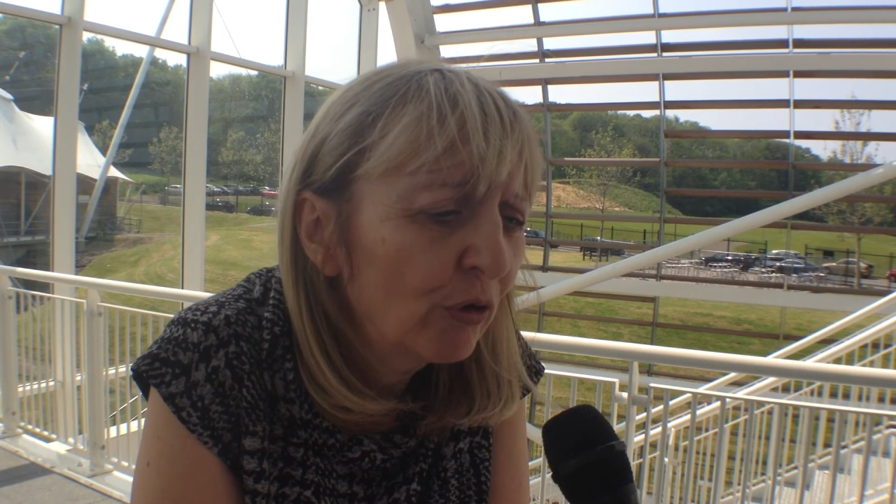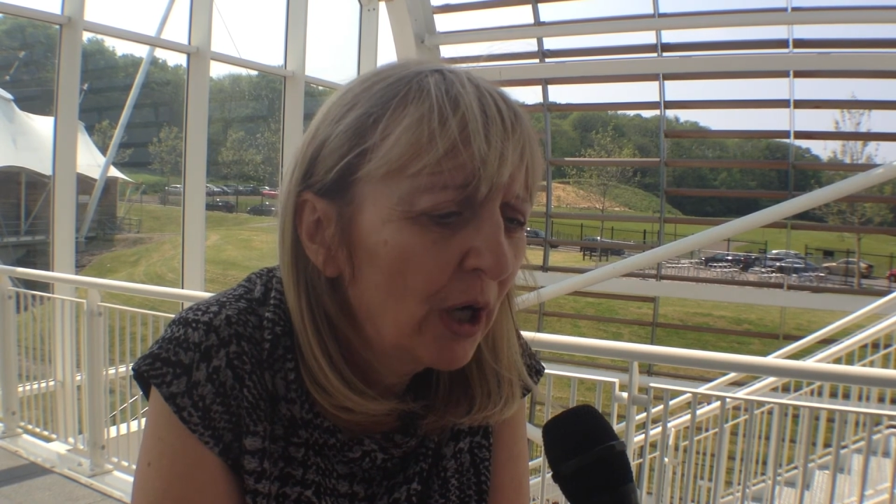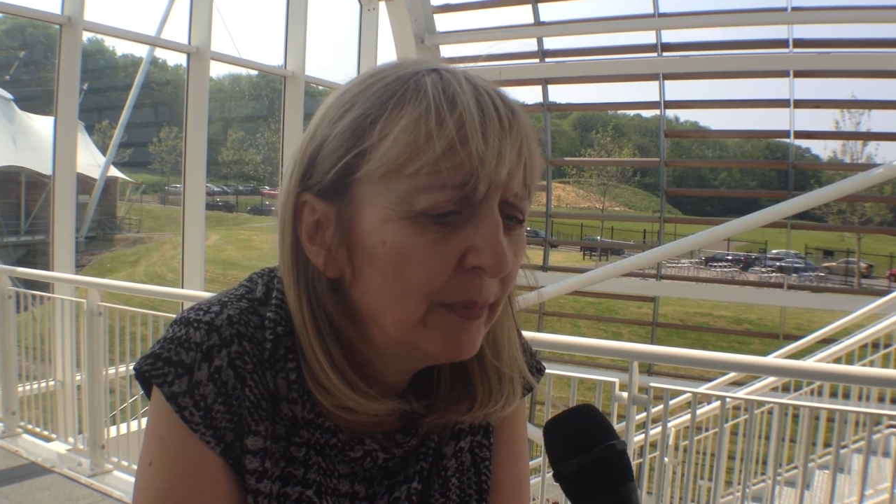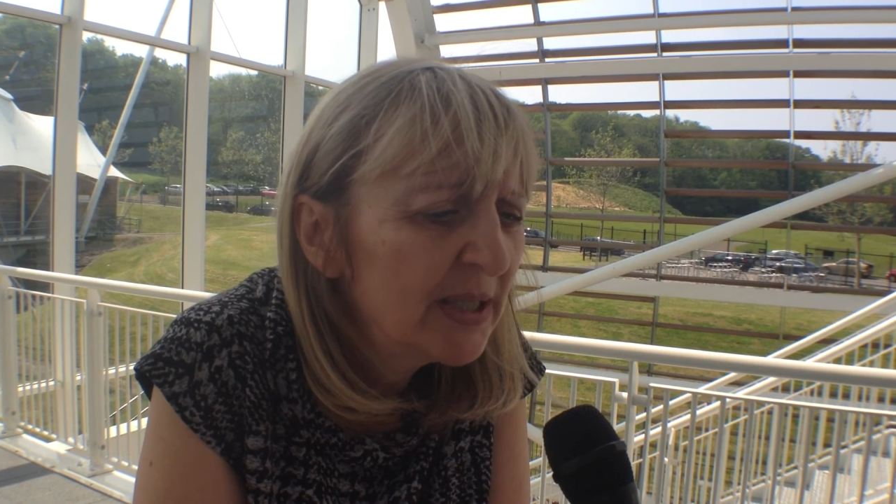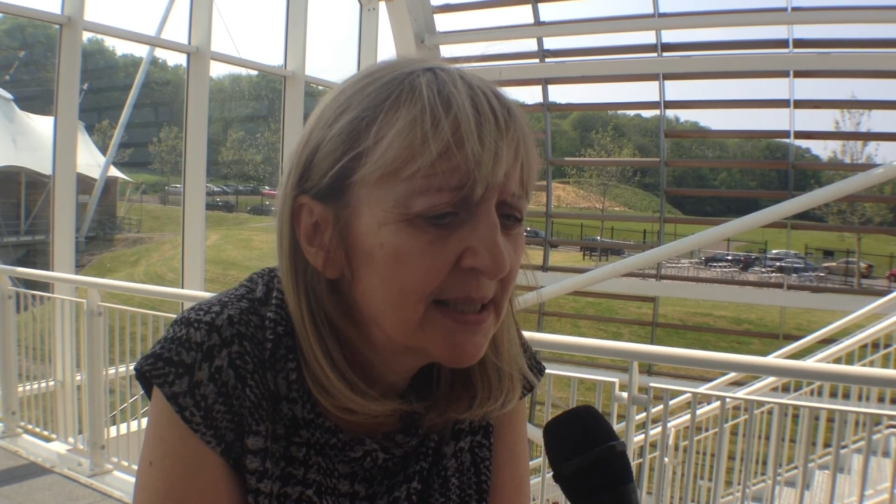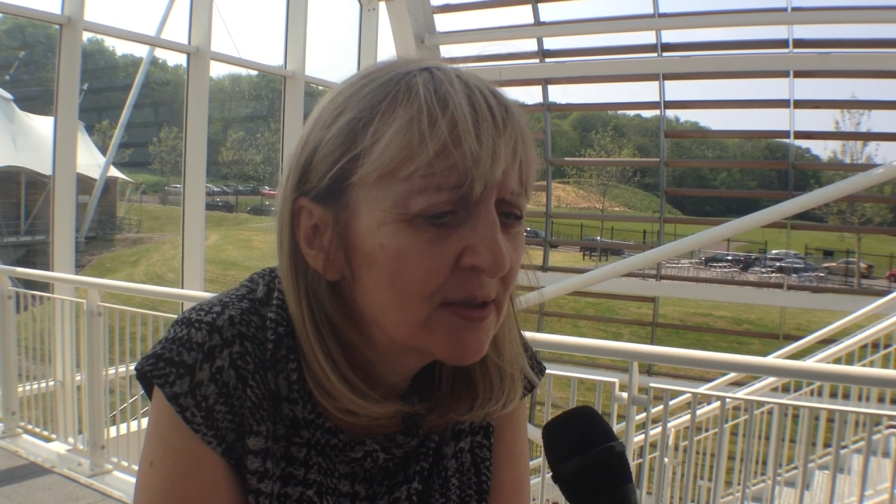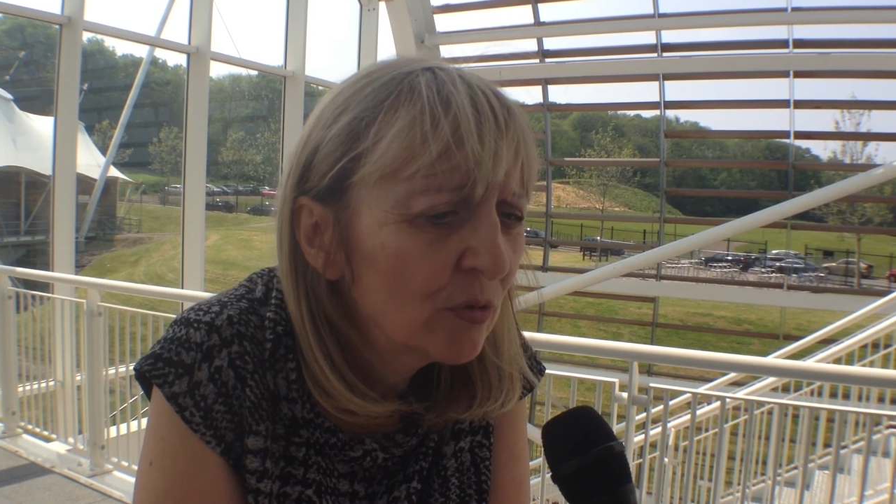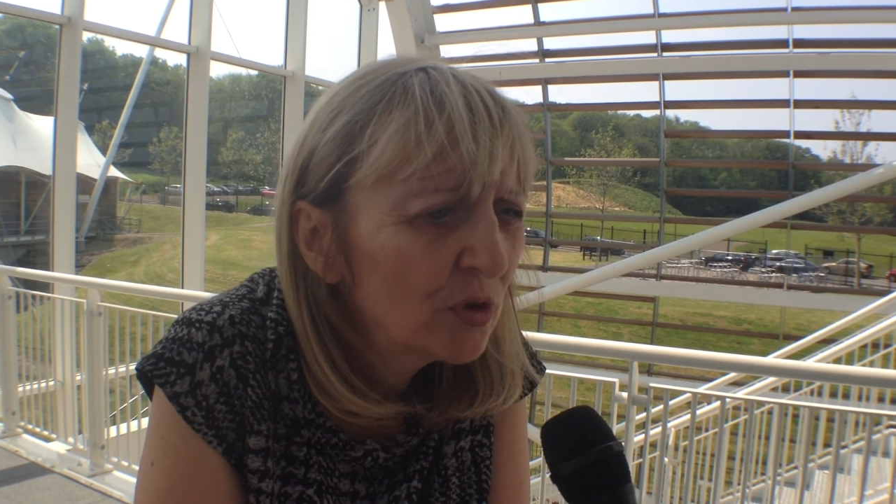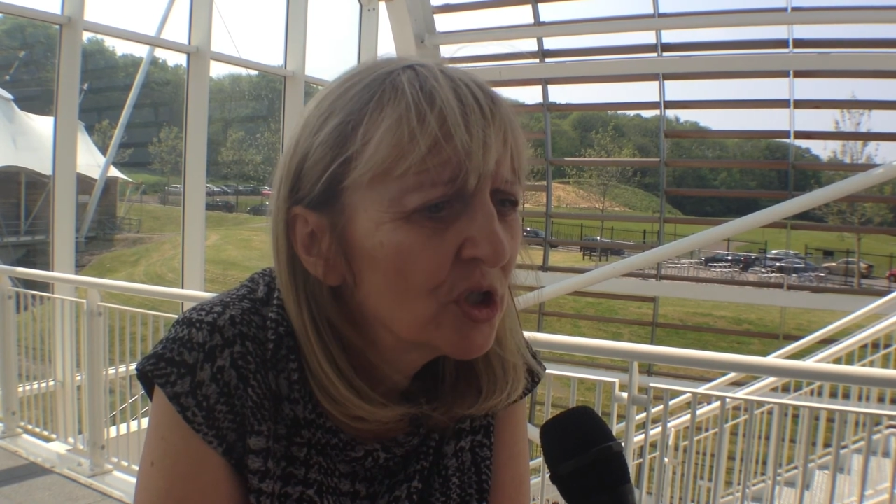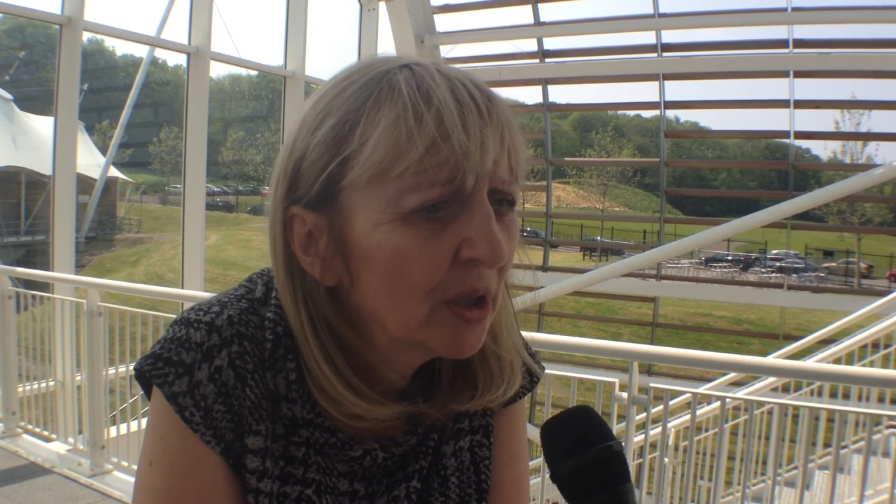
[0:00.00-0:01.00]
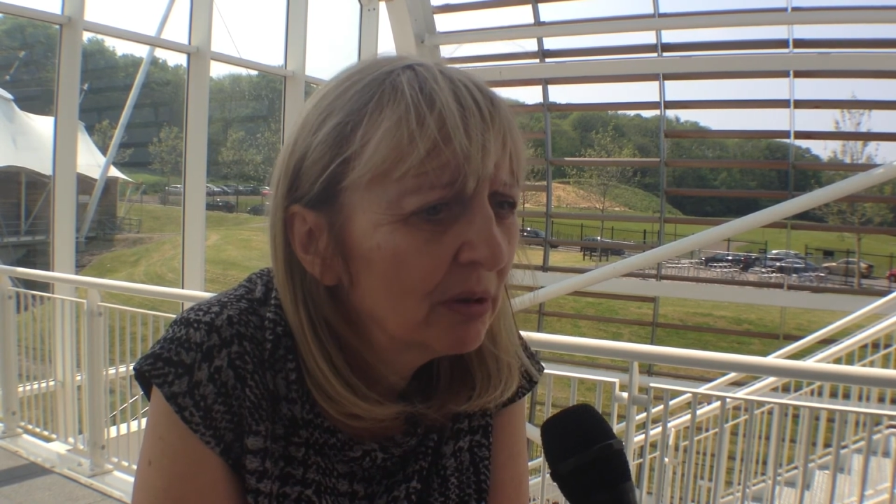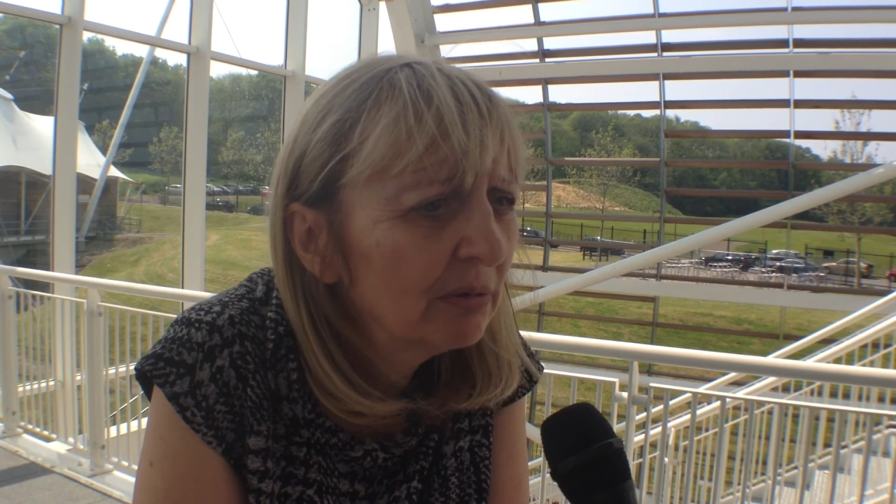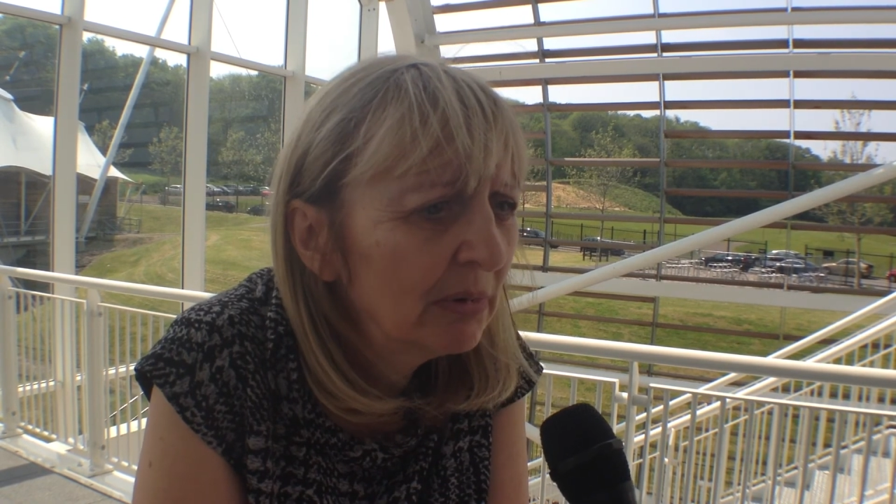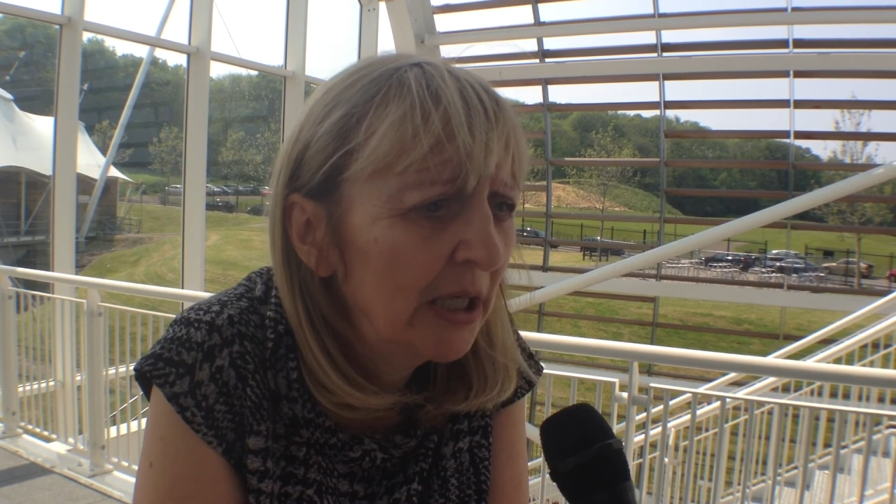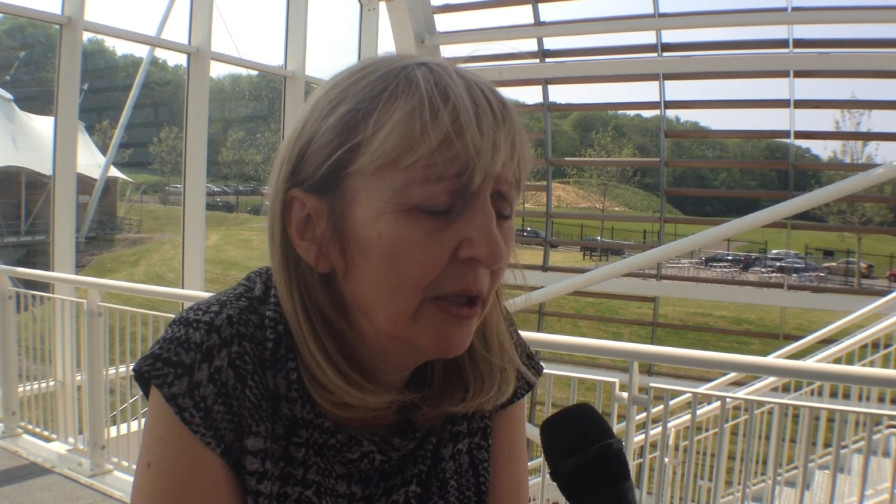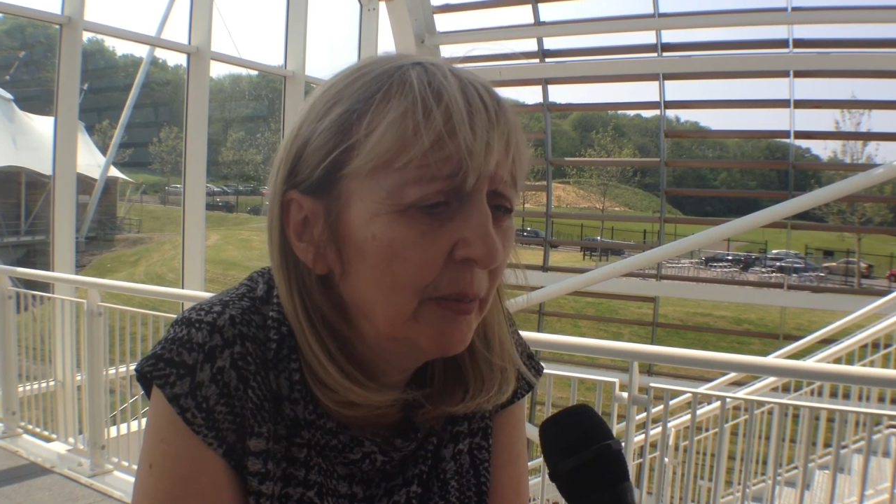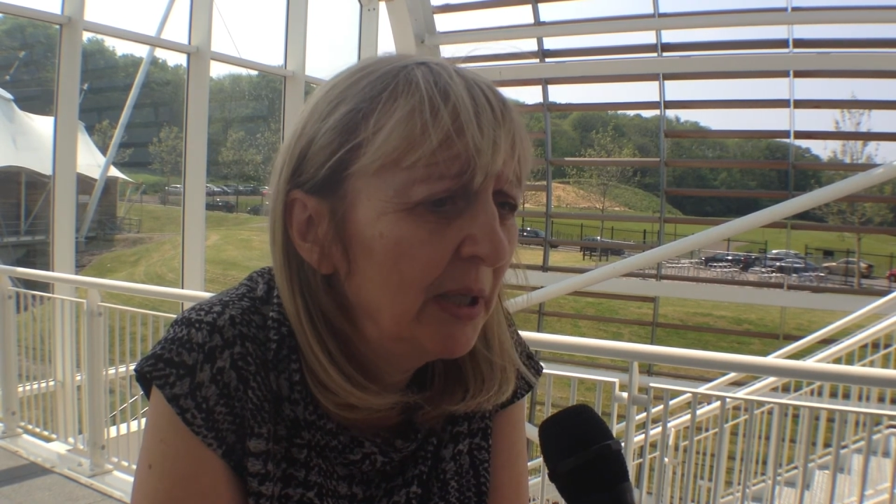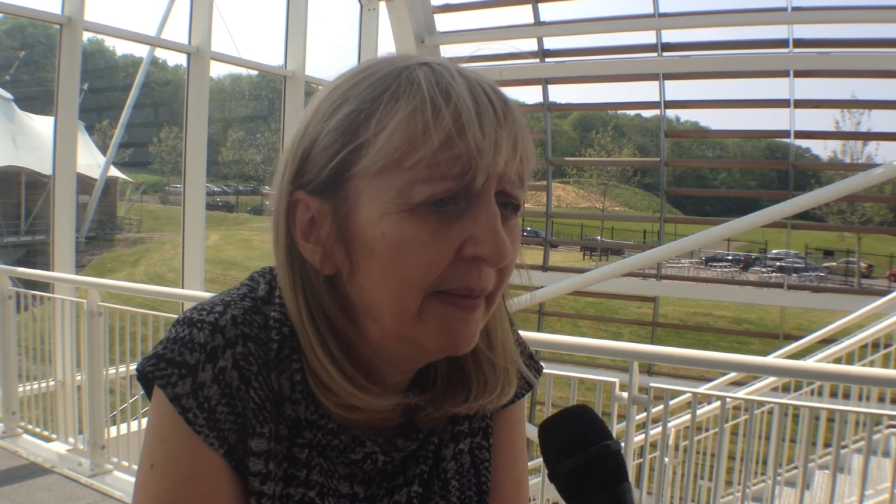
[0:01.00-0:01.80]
crime and disorder um,